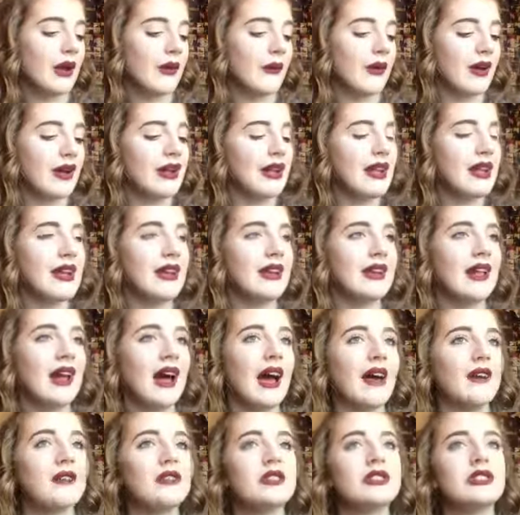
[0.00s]
I went in,
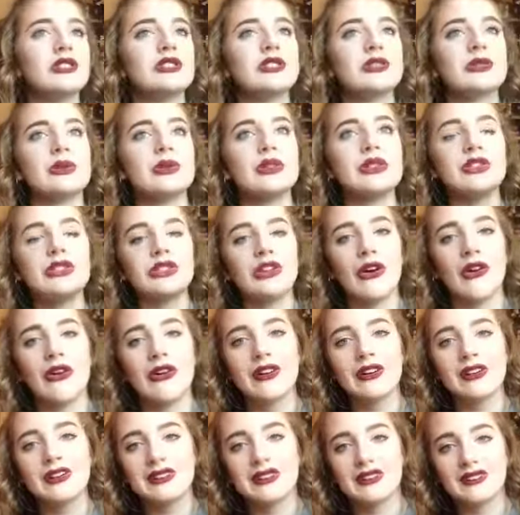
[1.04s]
I was so
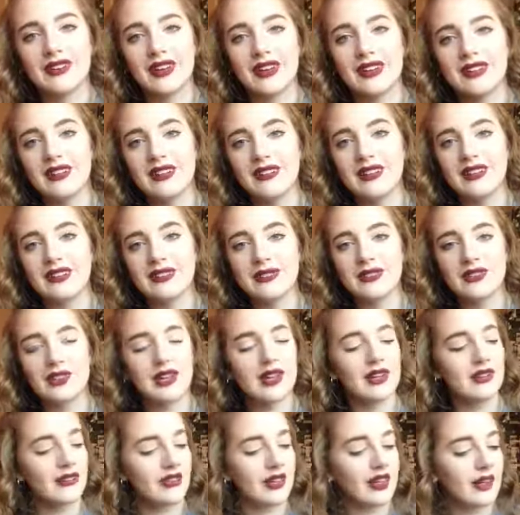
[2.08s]
shocked to find out this was
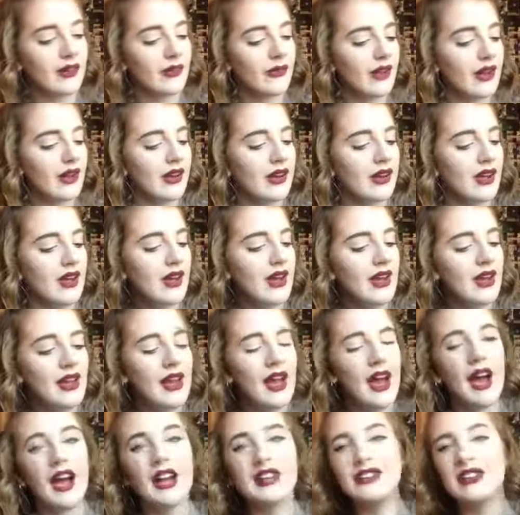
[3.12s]
a fake one,
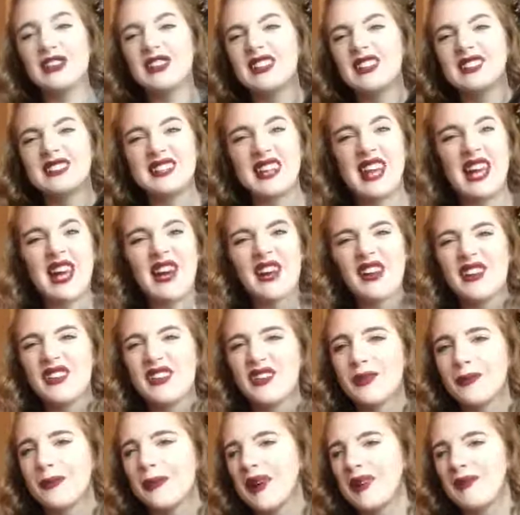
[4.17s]
and you can tell
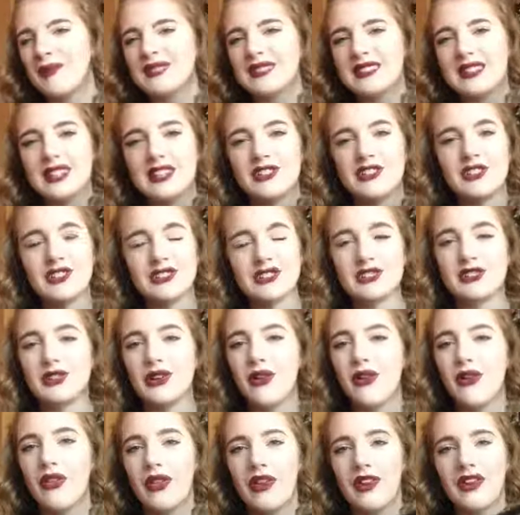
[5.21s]
the pigmentation is
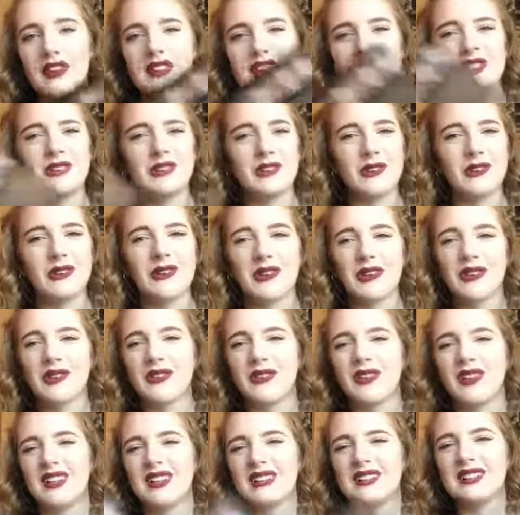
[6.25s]
not there. It's not good
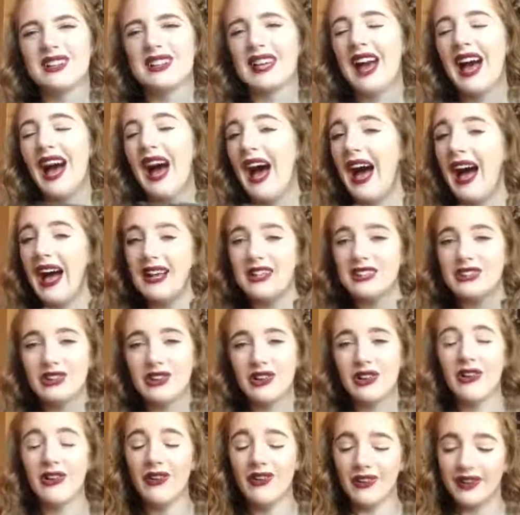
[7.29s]
quality at
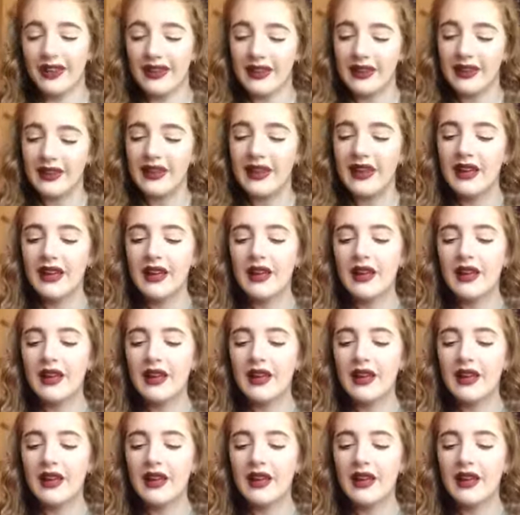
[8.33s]
all. Like,